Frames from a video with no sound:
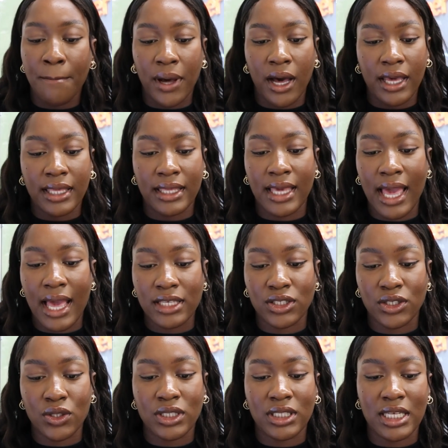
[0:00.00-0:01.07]
But yeah,
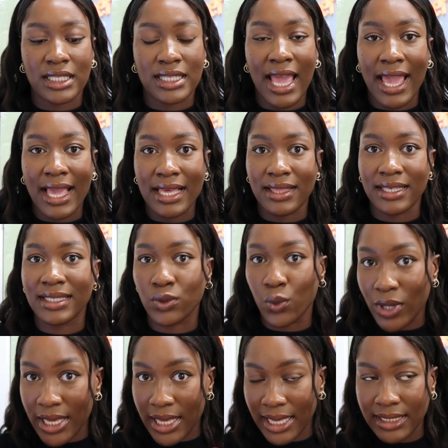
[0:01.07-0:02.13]
so today, this
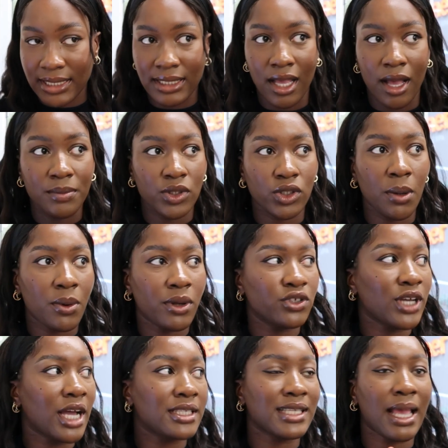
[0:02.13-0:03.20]
week is
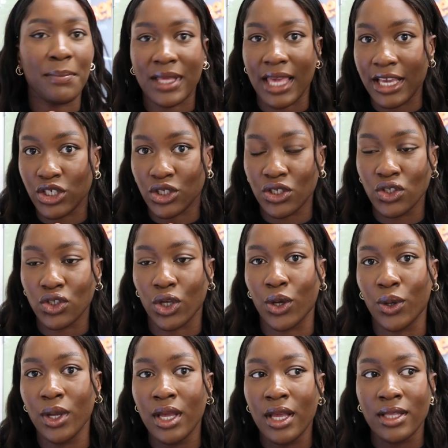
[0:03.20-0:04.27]
subcontractors application.
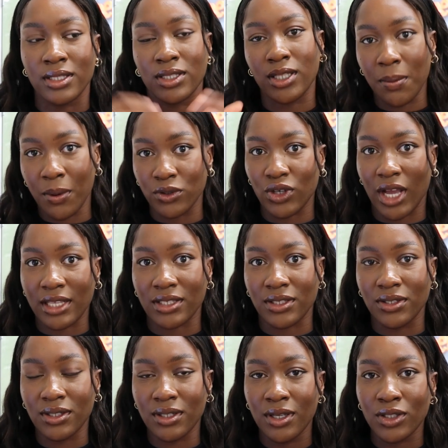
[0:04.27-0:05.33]
So the
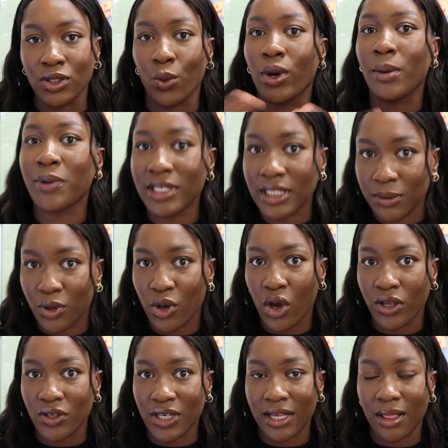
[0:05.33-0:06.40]
subcontractors, so we're principal
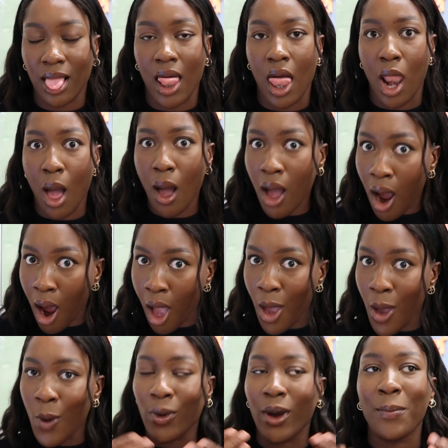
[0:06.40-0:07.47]
contractors.
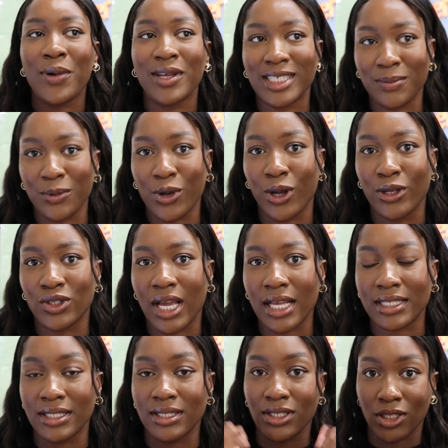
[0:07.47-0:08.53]

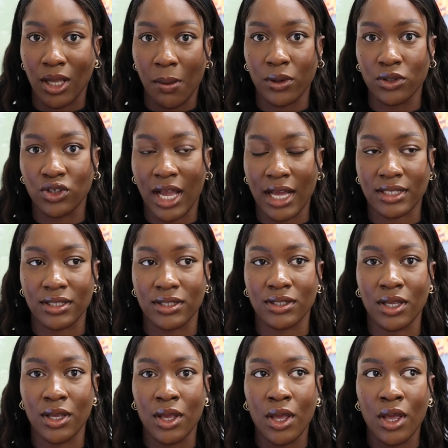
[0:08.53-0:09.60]
The
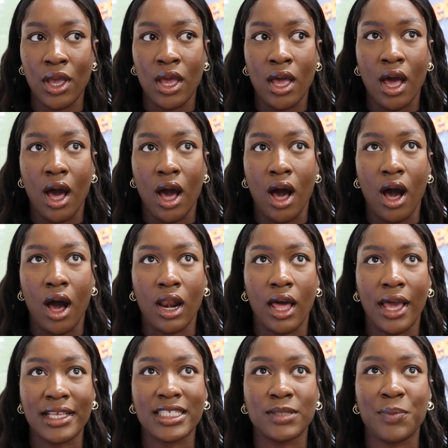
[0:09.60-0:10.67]
subcontractors are
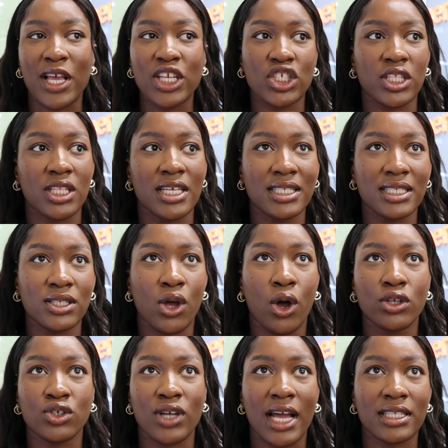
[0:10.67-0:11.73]
like specialist
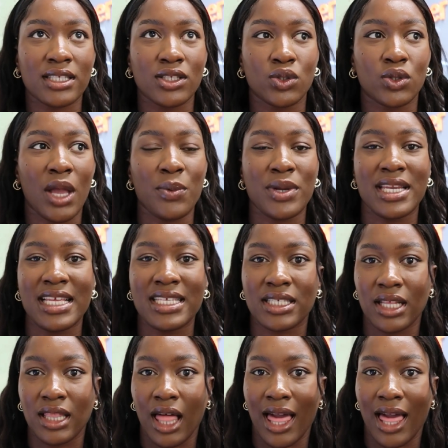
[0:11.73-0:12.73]
contractors that we need to